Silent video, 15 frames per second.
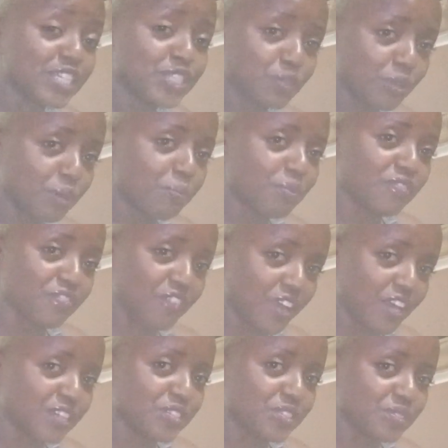it's gonna be
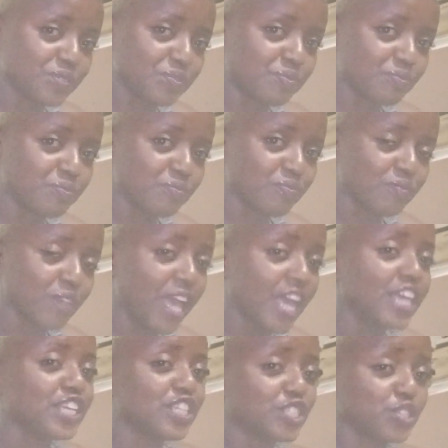fun.
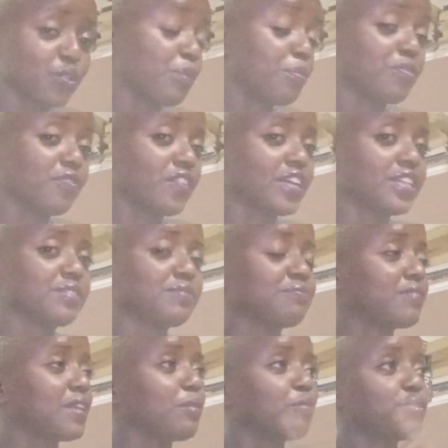It's gonna be fun.
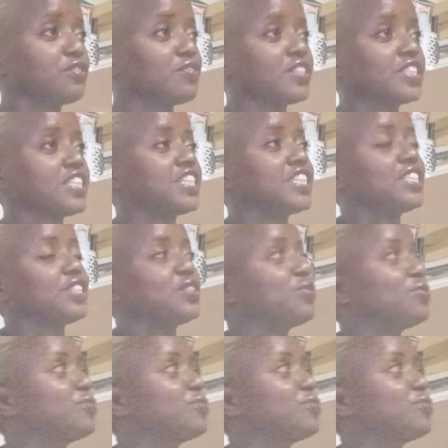I'm not even kidding